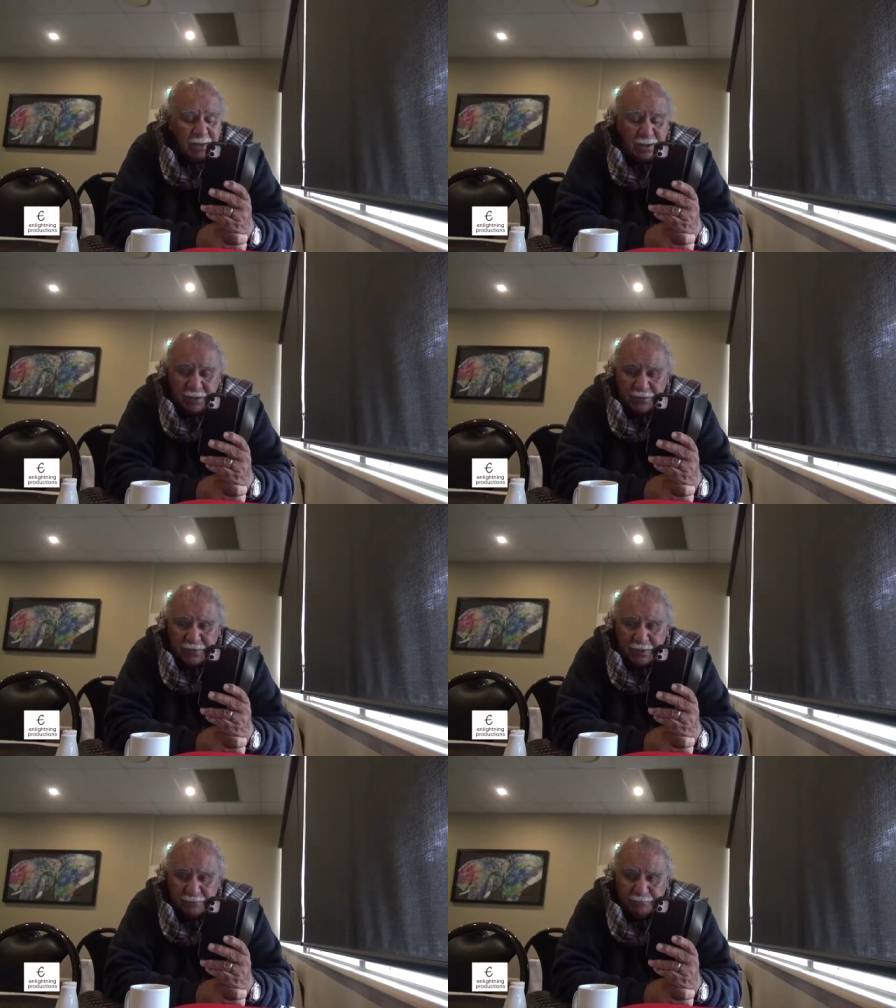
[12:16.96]
And,
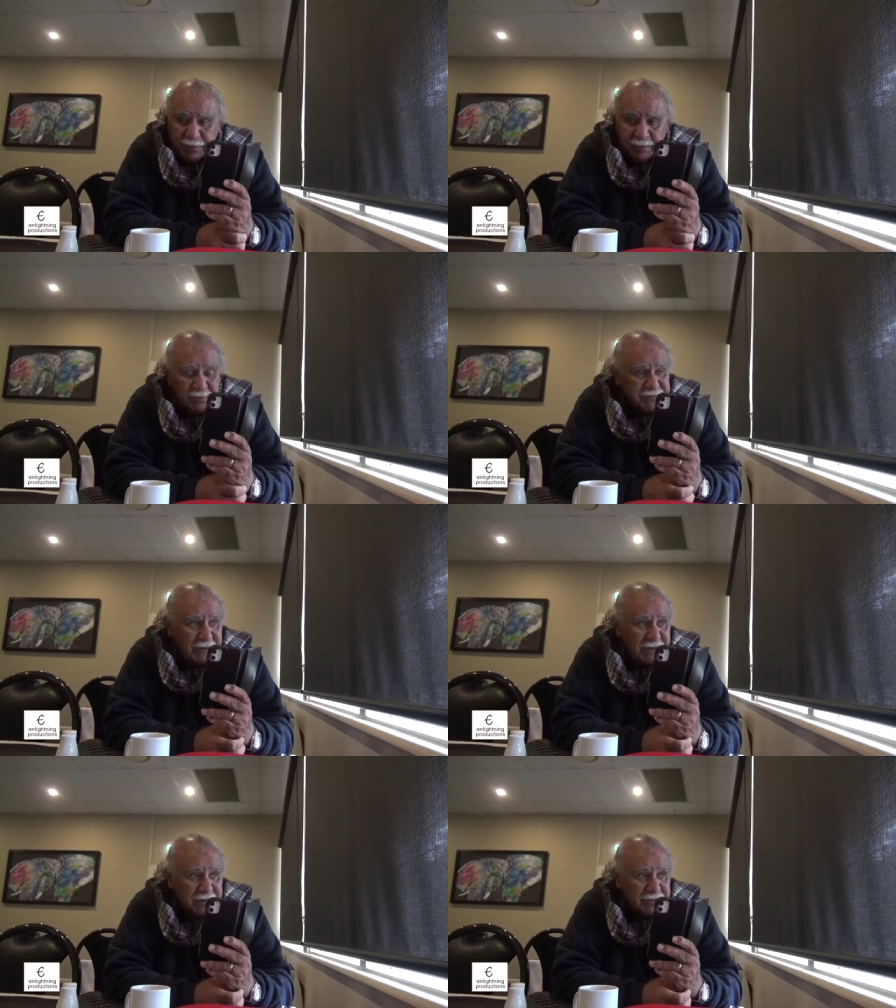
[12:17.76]
um, and we're
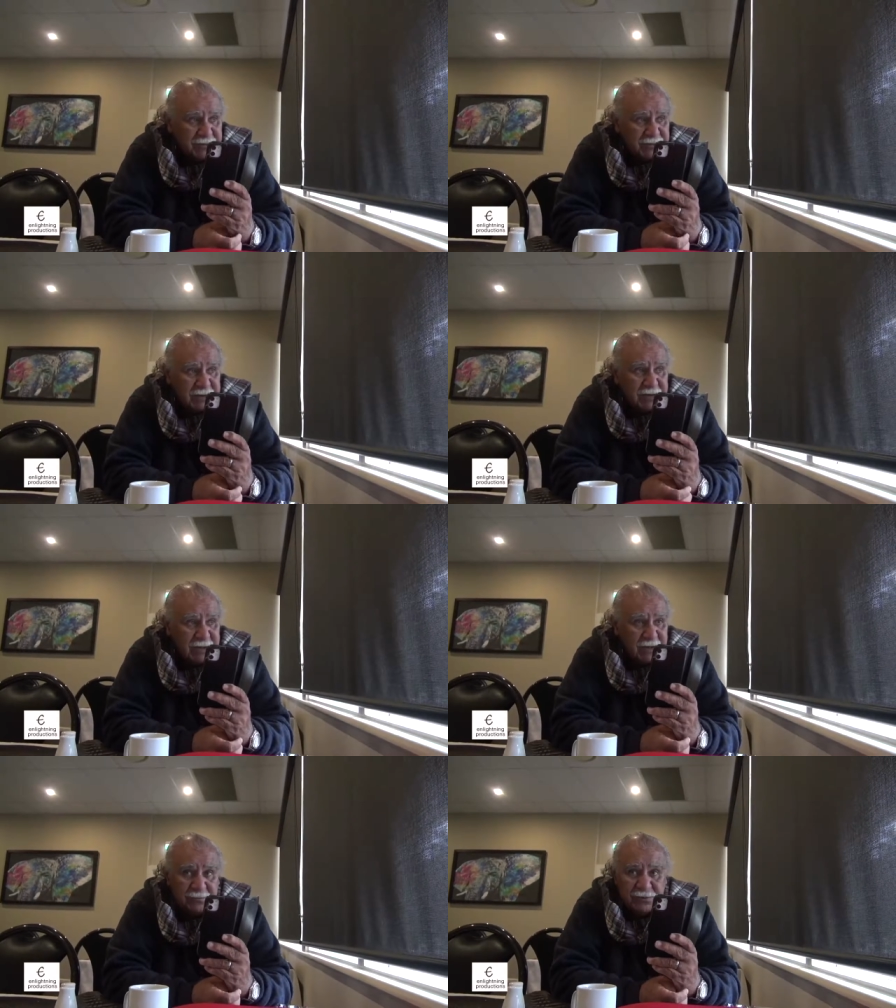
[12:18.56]
starting to see
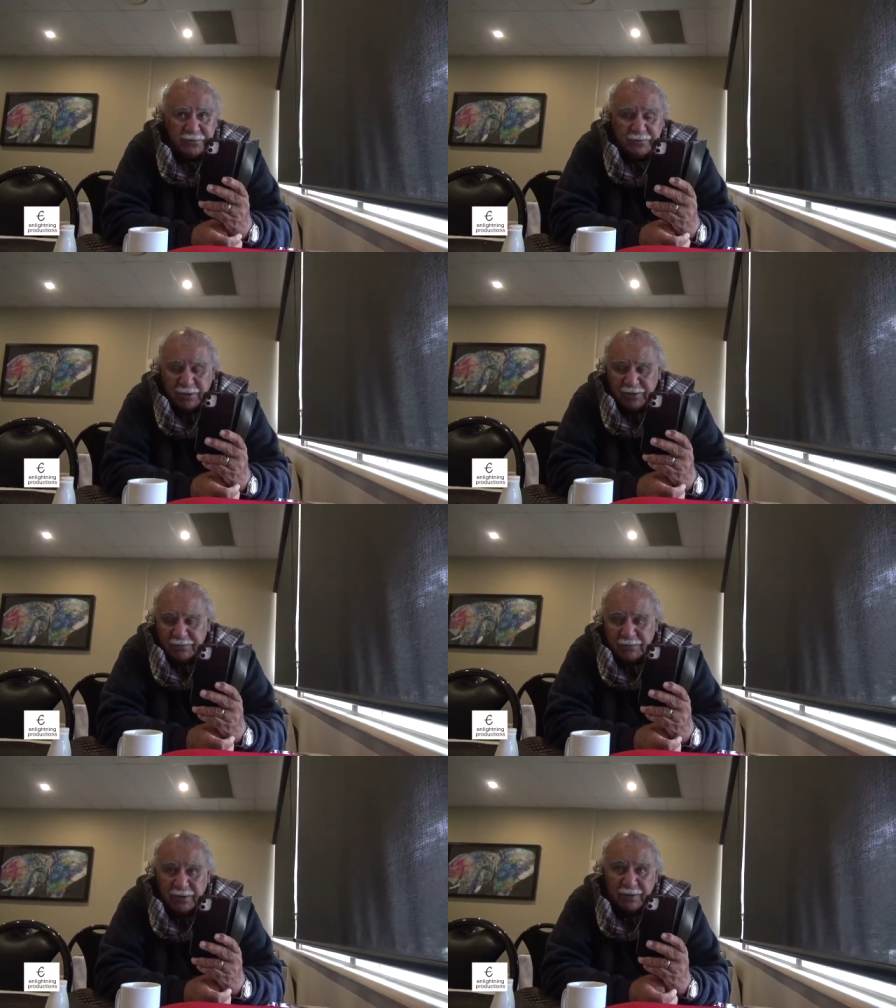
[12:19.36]
now with this mice
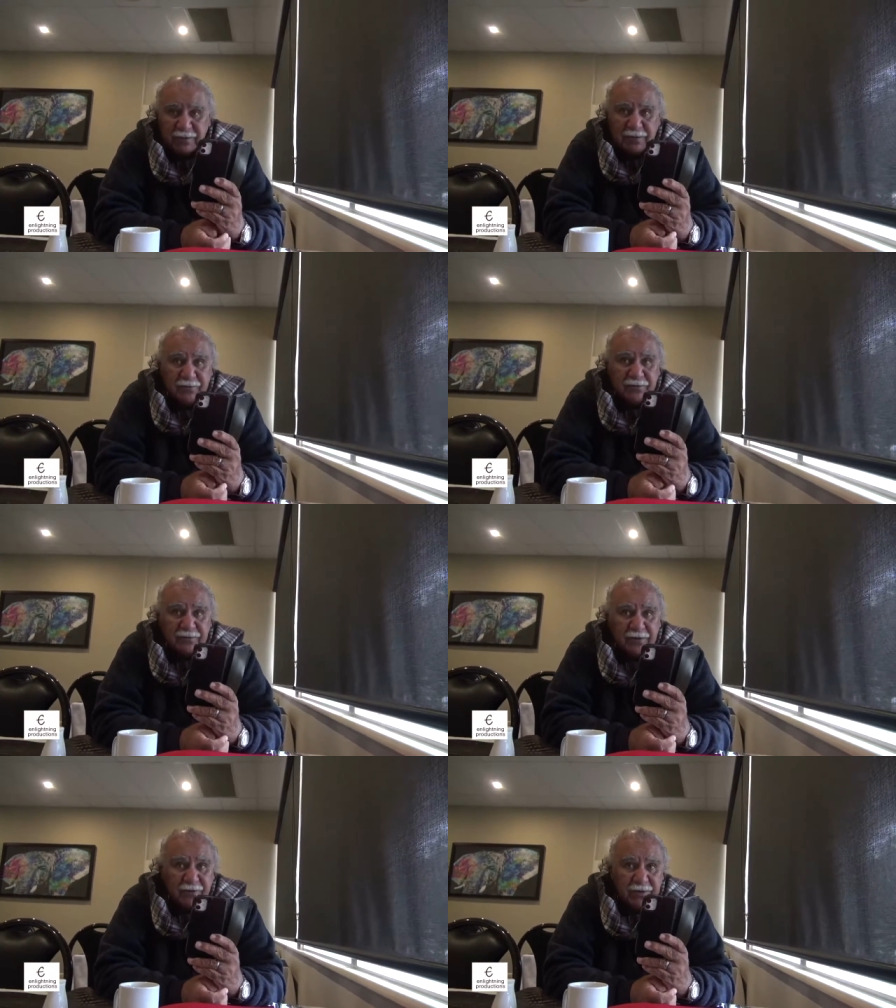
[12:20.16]
plague, you know, that's
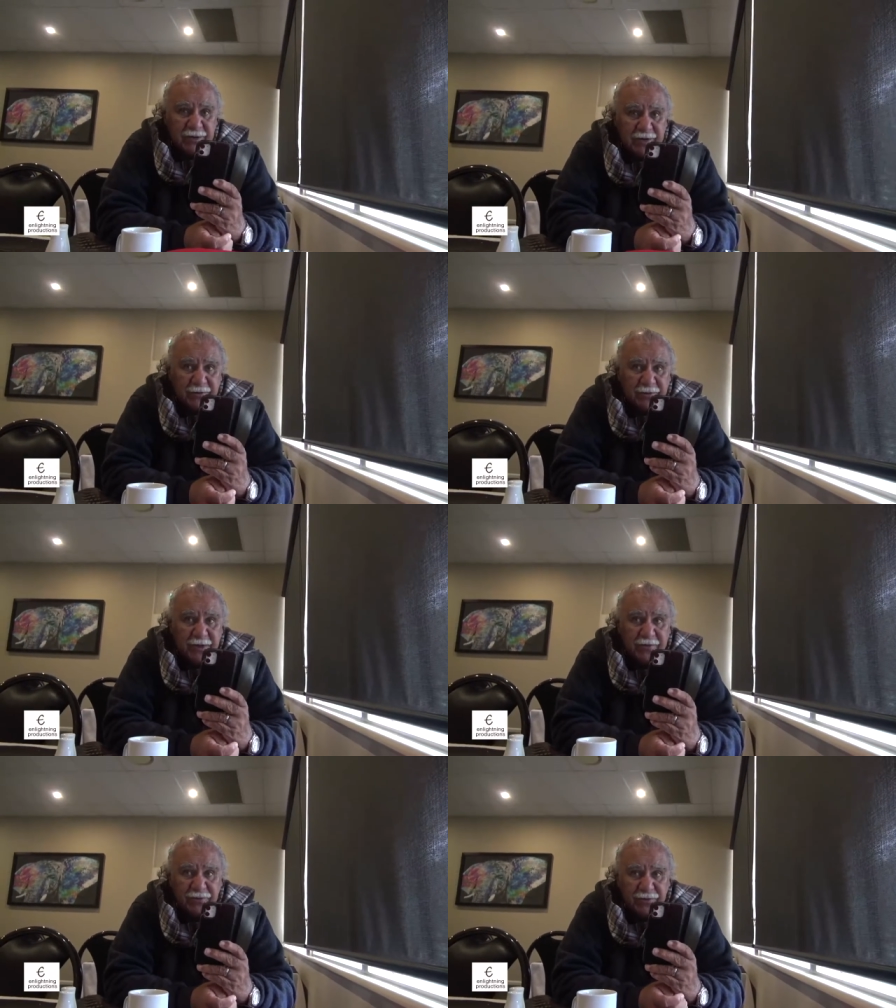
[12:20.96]
going down
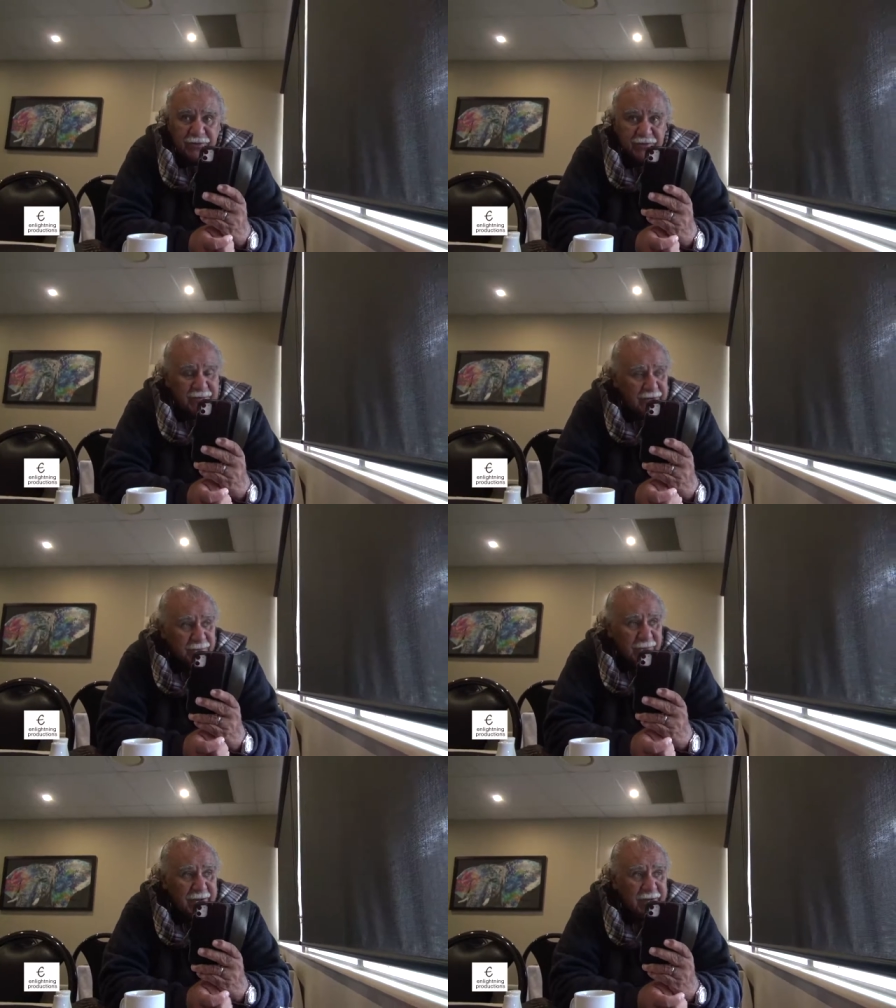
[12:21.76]
around in New South
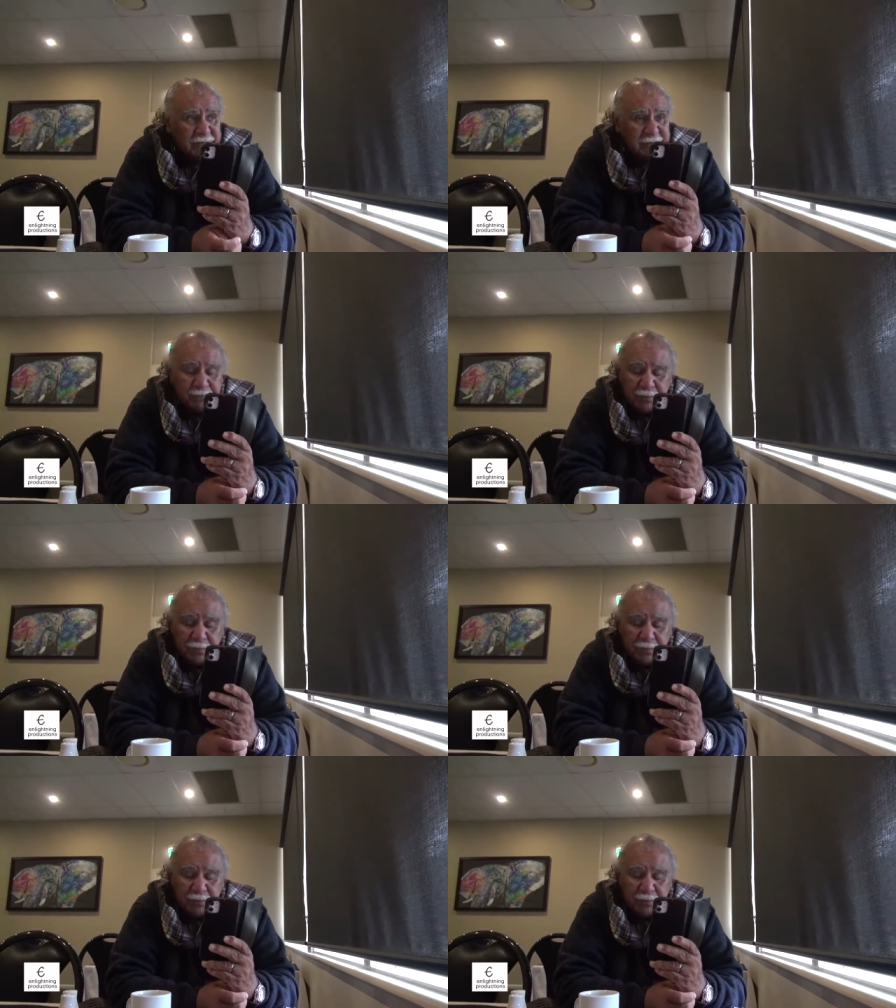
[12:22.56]
Wales,